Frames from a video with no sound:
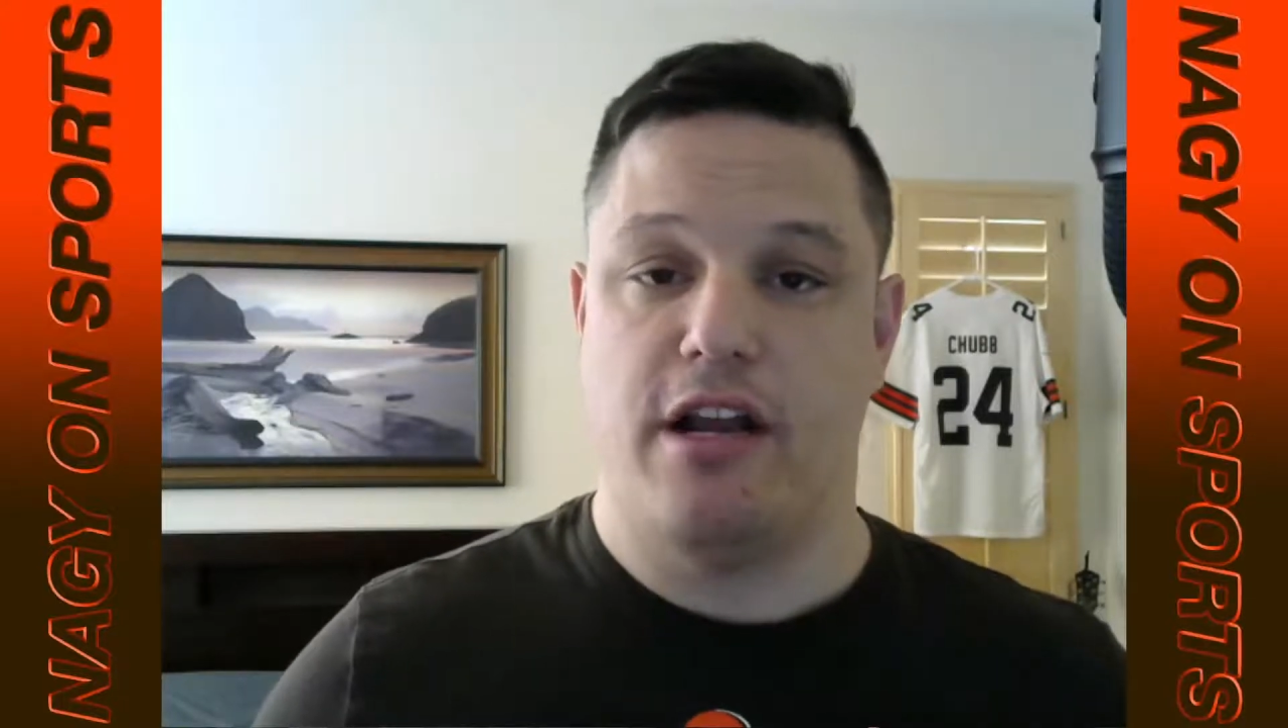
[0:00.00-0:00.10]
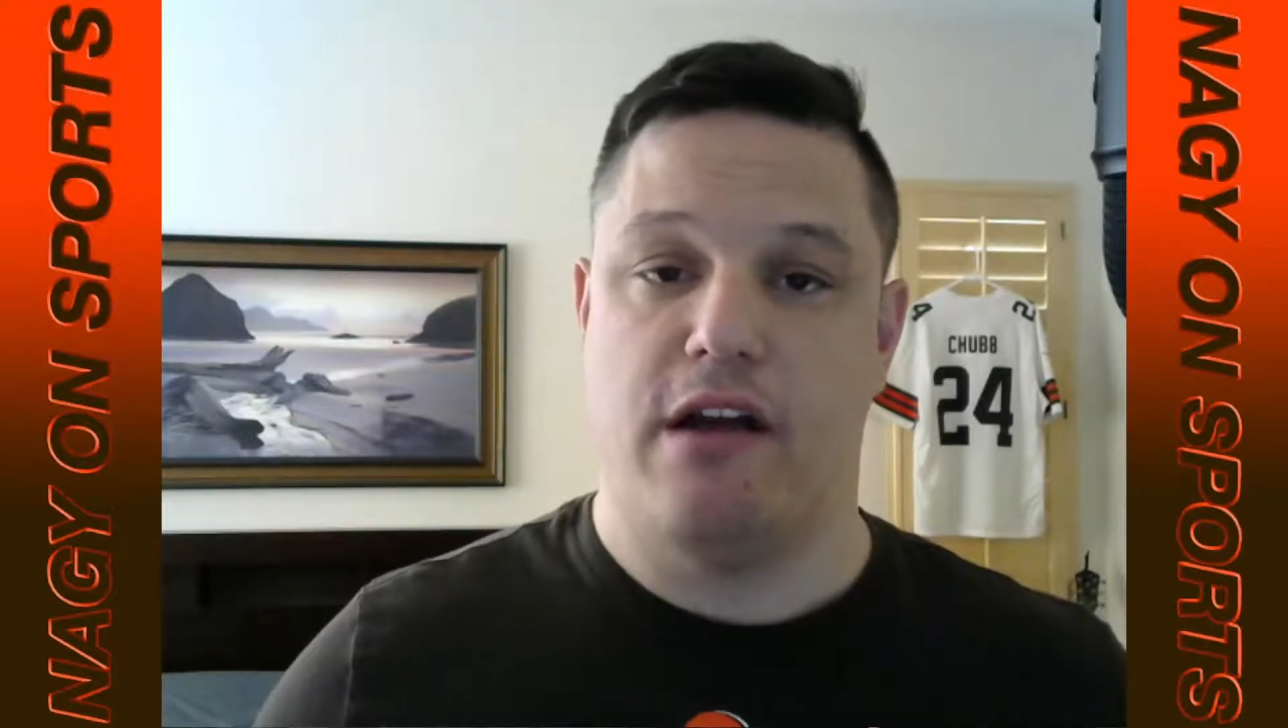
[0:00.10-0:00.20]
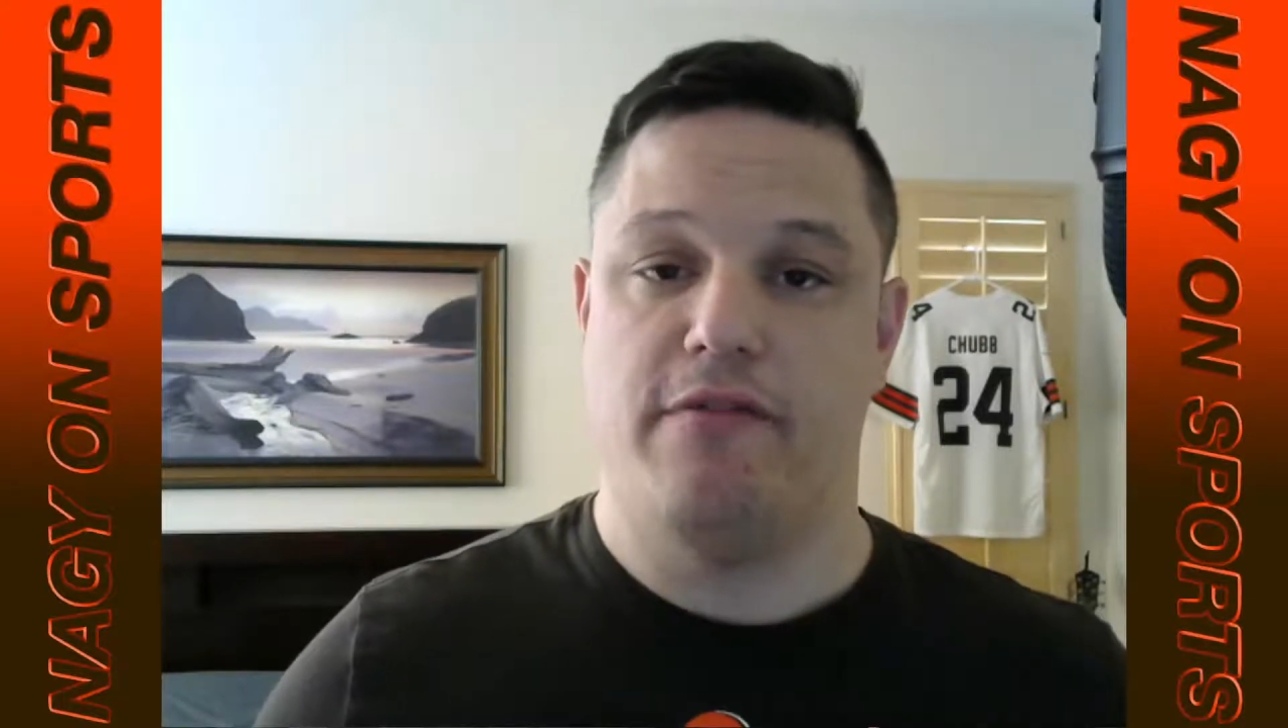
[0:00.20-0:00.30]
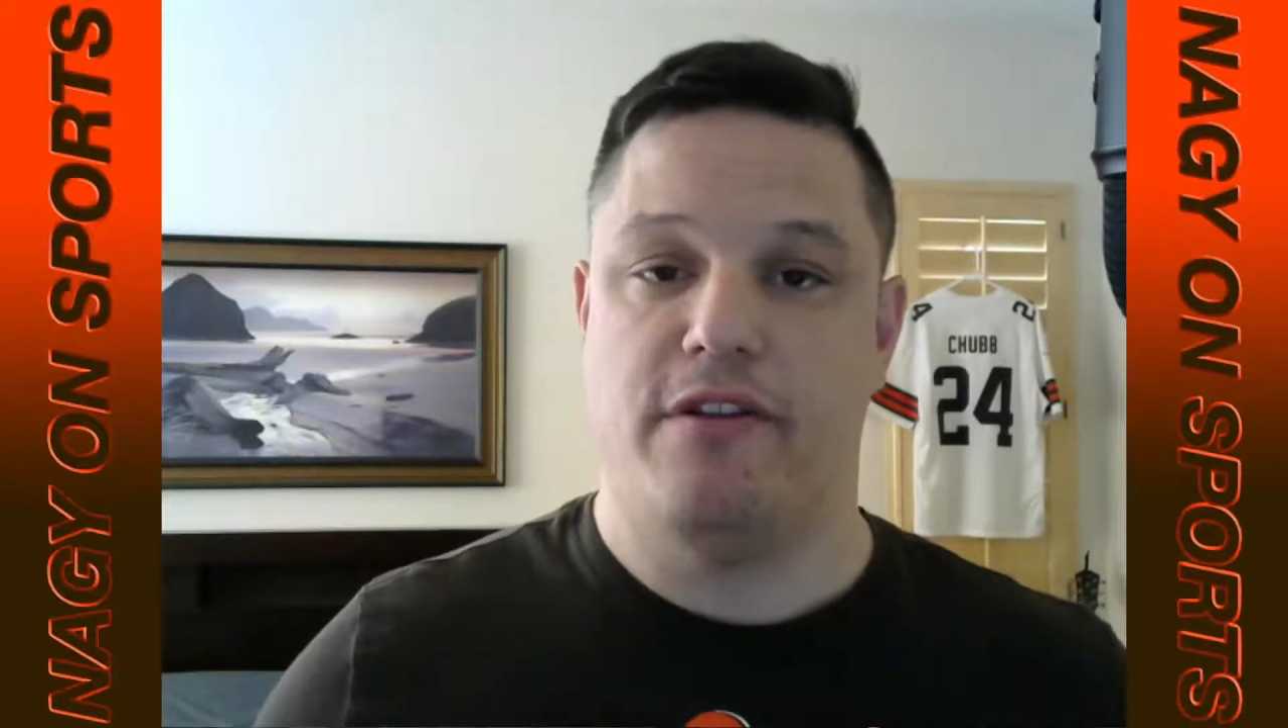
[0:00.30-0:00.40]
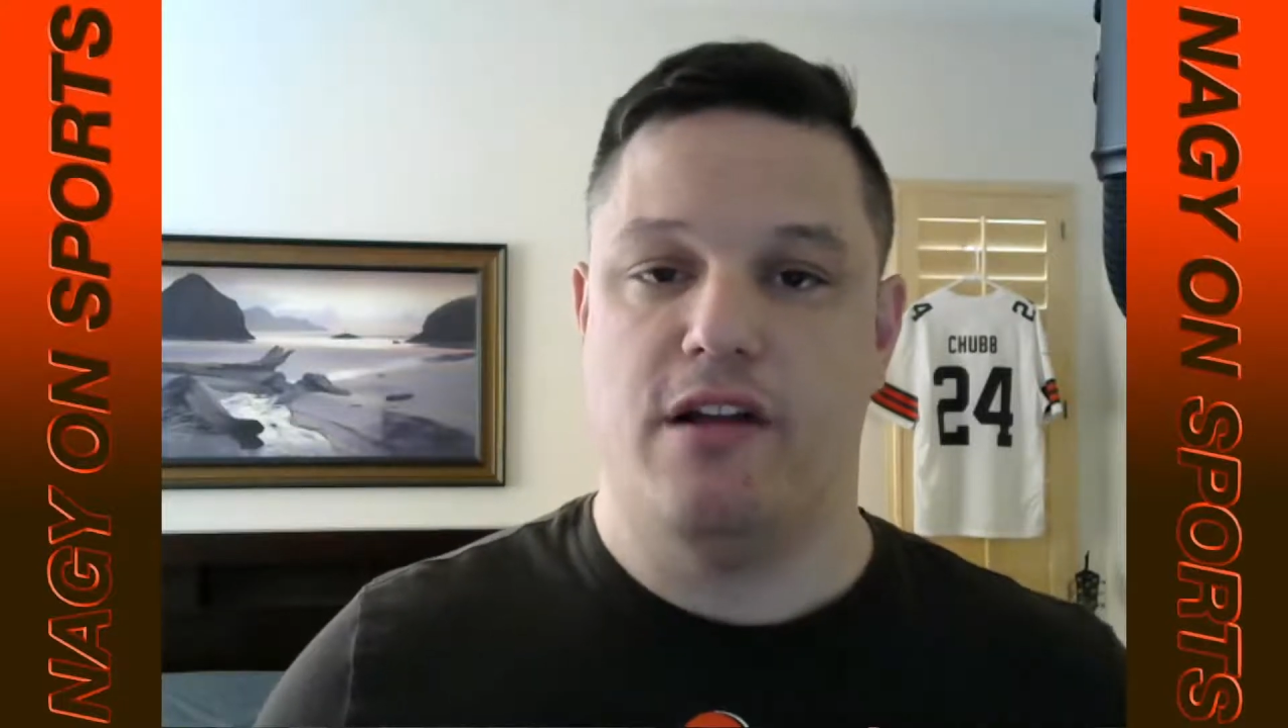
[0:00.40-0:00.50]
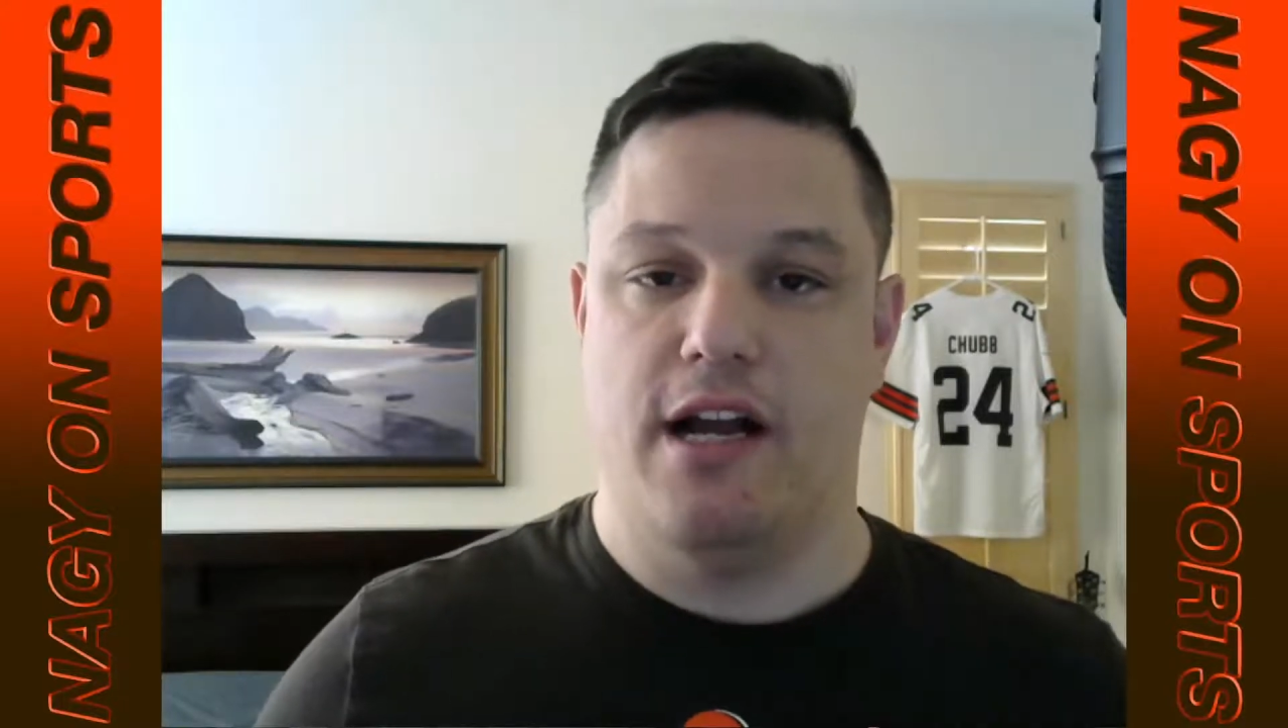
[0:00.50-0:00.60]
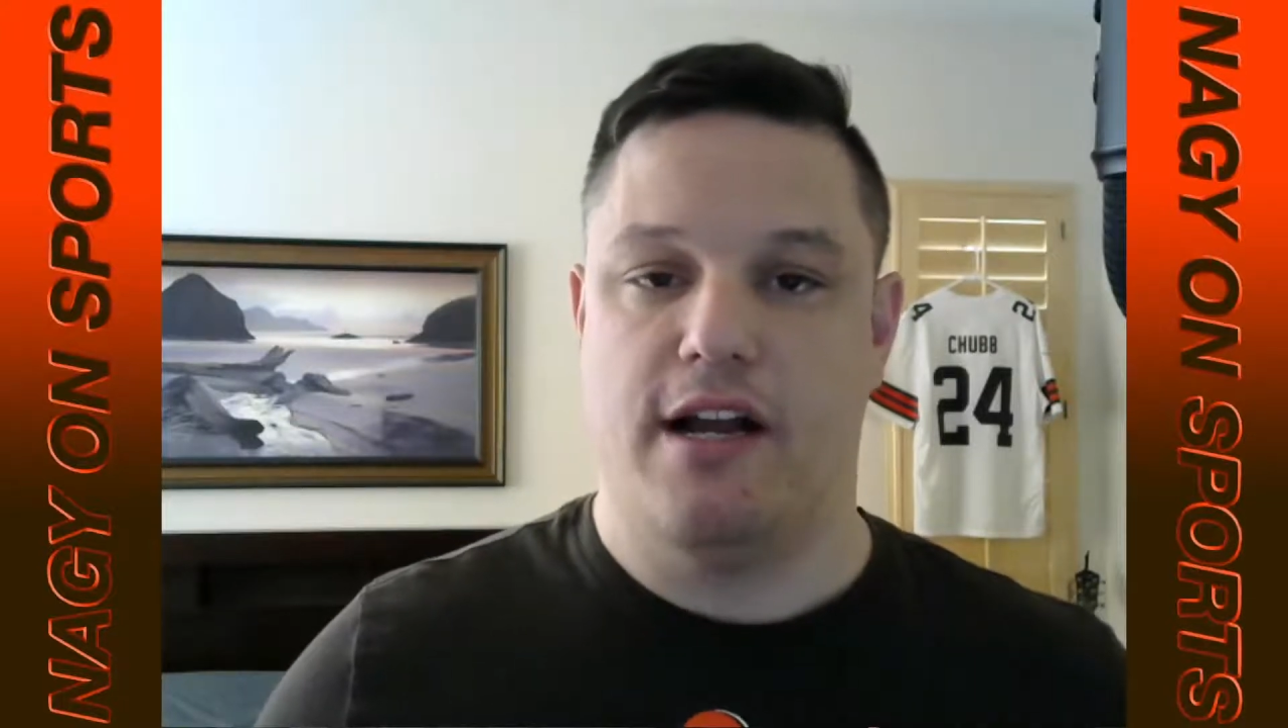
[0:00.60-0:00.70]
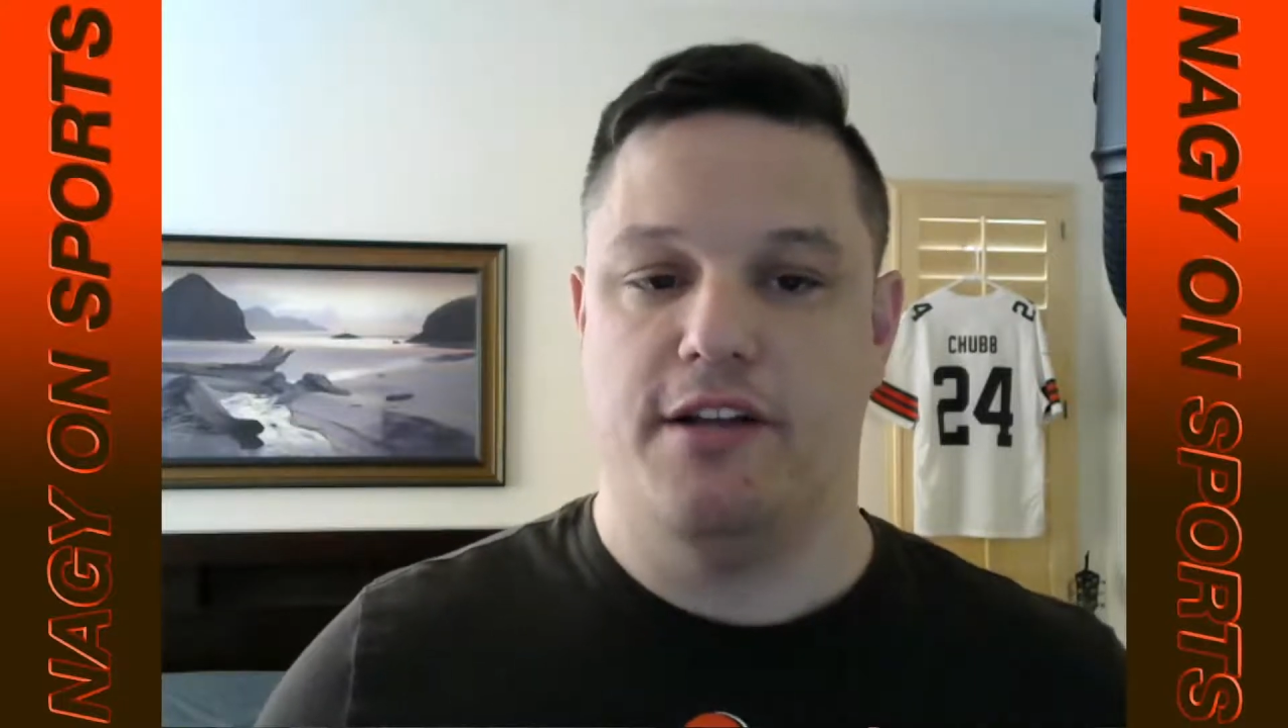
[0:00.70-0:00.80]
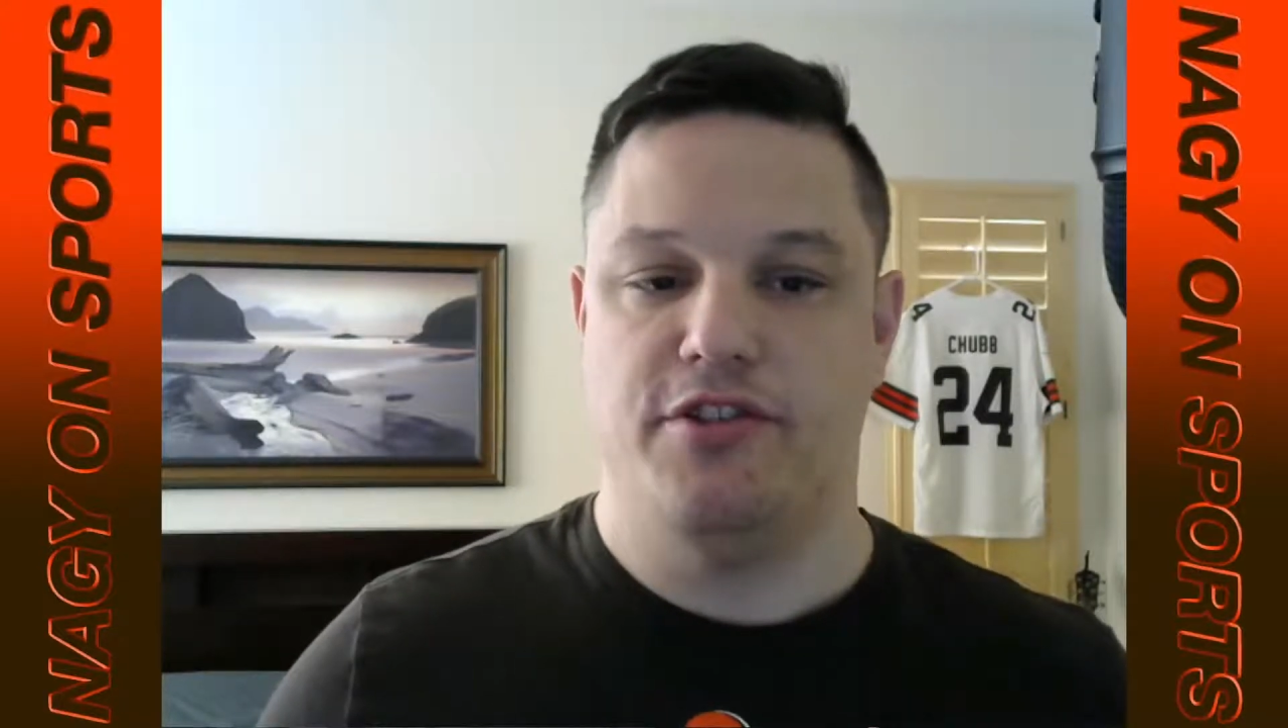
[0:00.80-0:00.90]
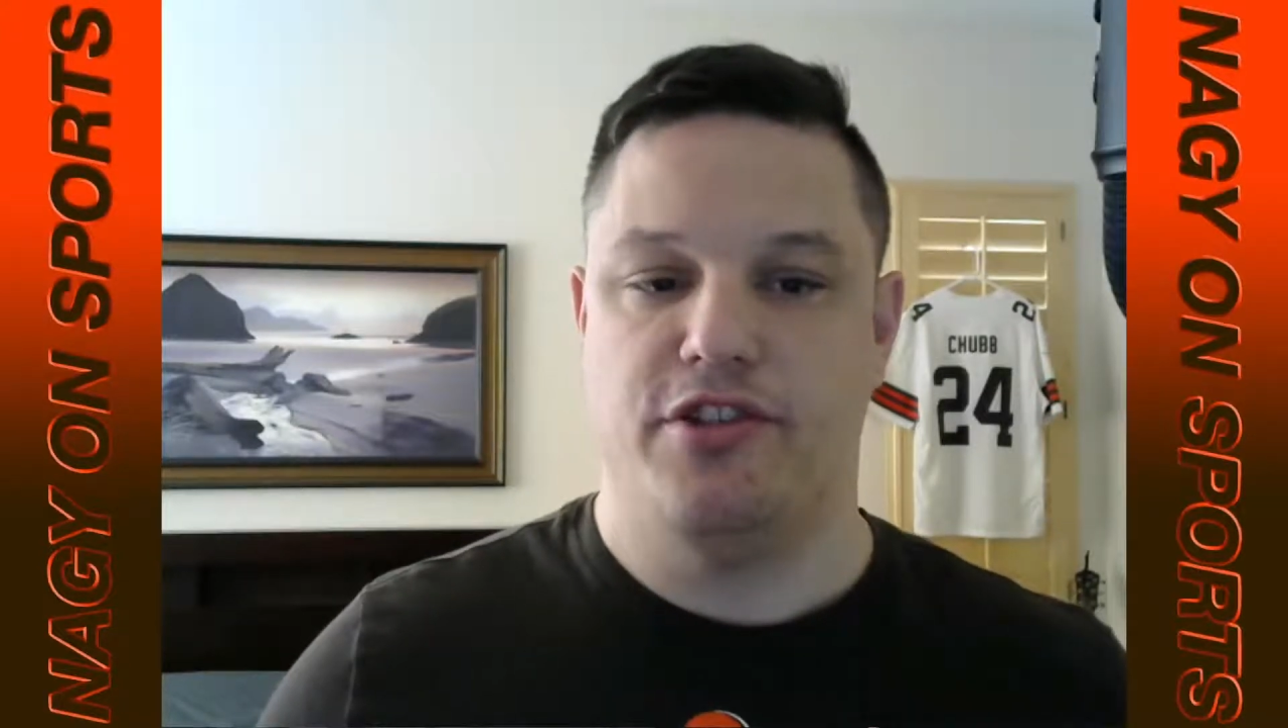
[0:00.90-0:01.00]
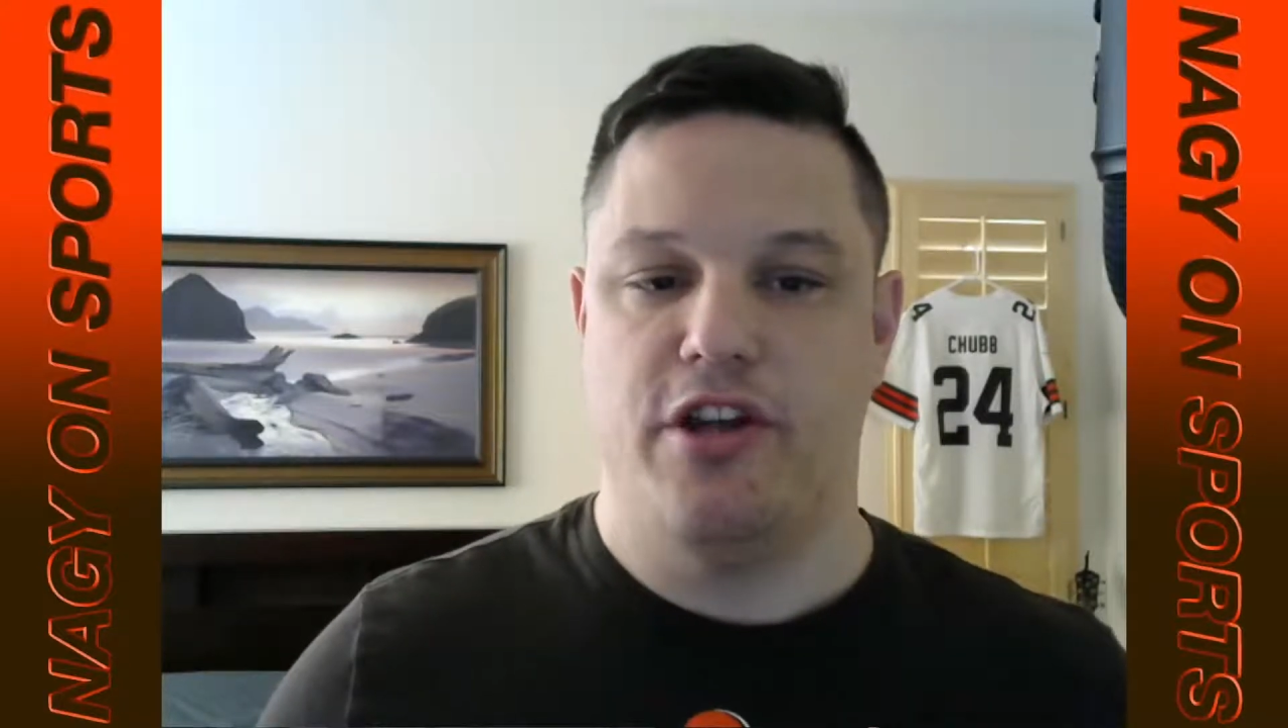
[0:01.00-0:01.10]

Cousins